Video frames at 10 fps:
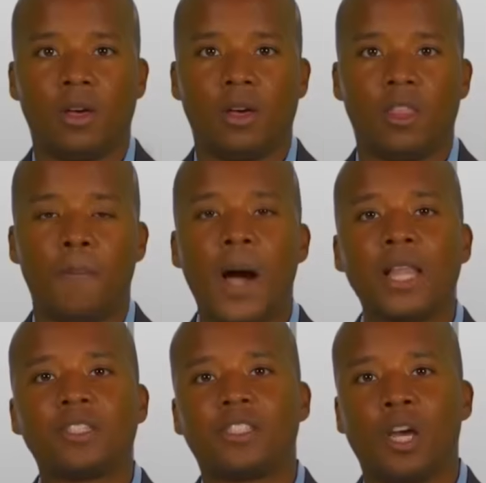The
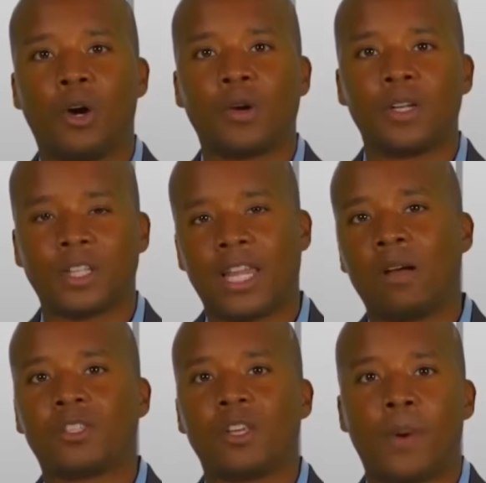policy owner is
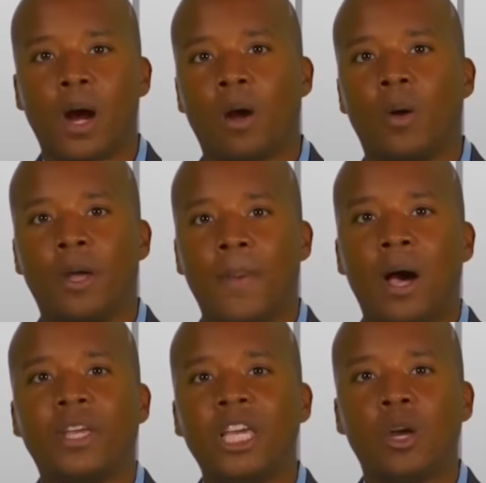allowed to borrow an amount
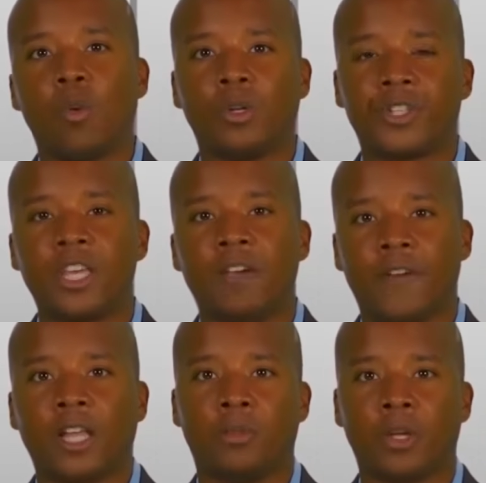equal to the
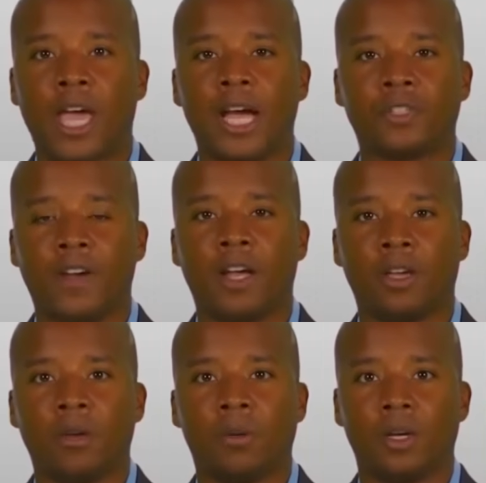available cash
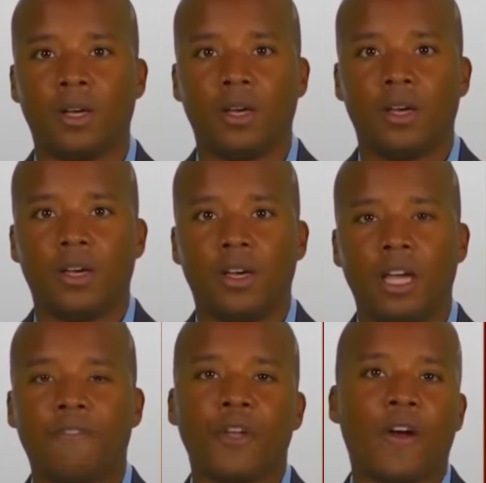value.
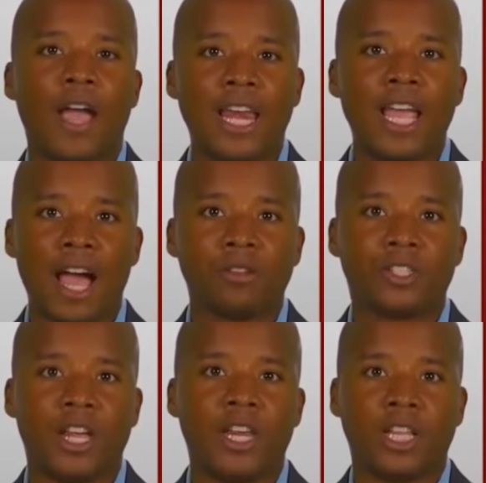If there are any
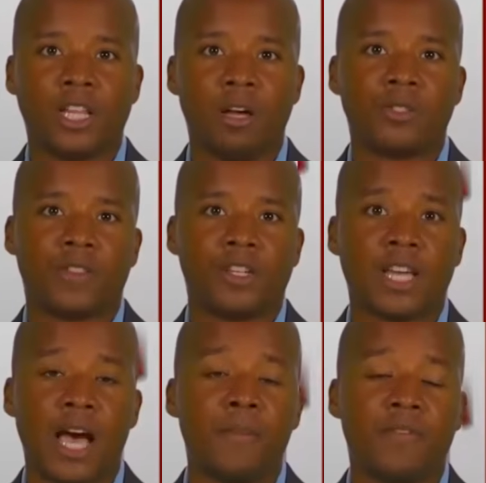outstanding loans at the
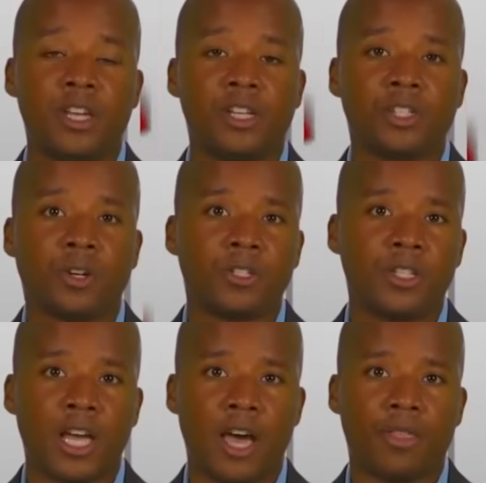time of the insured's
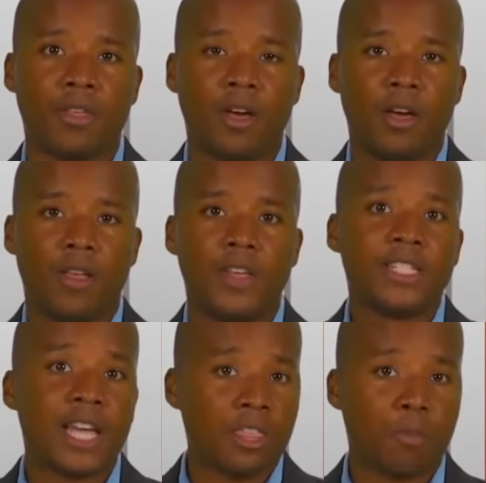death, the
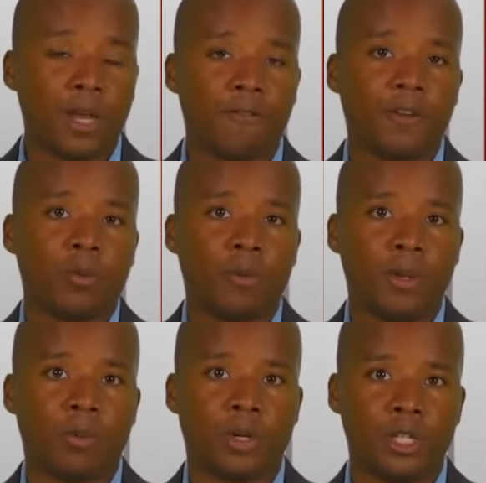death benefit will be
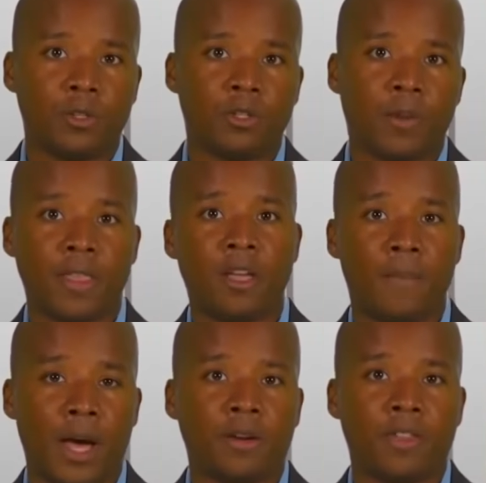reduced by the
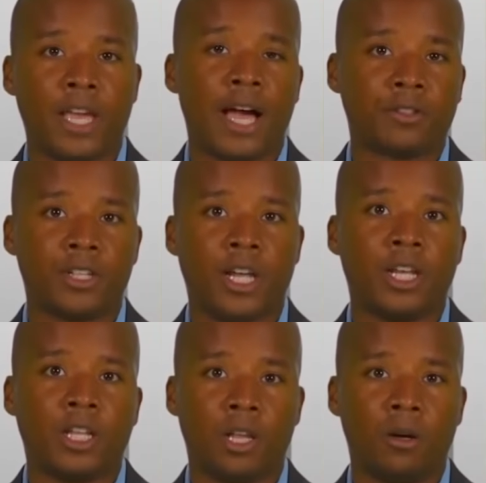amount of the
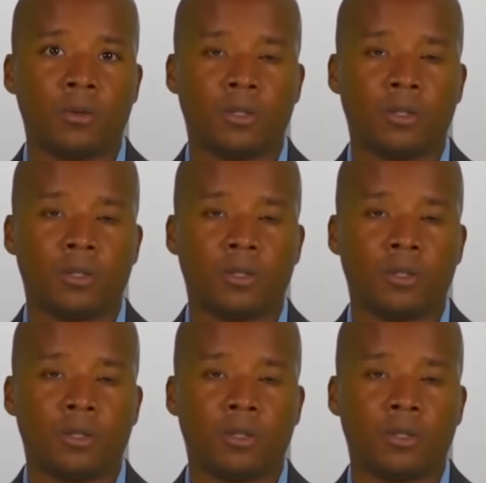outstanding loan.